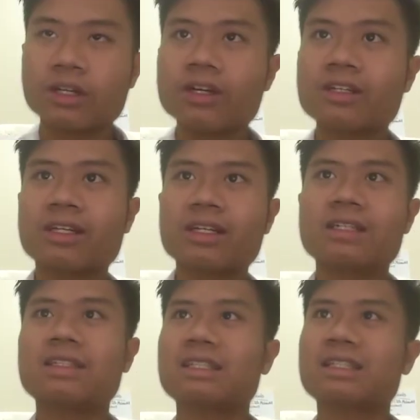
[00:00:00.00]
Third,
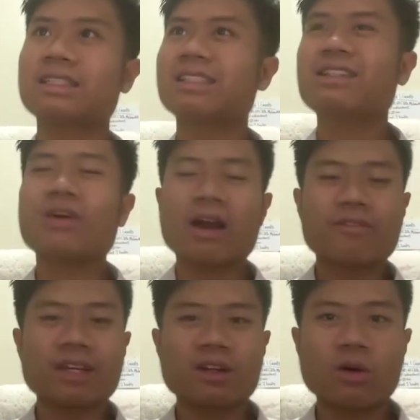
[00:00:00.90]

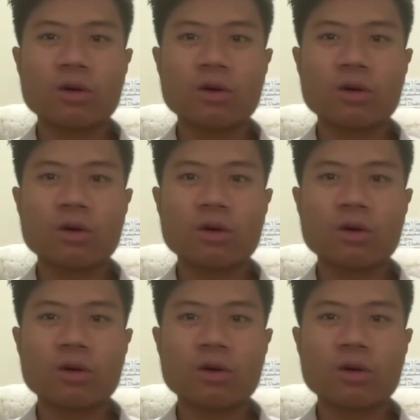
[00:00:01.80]
having your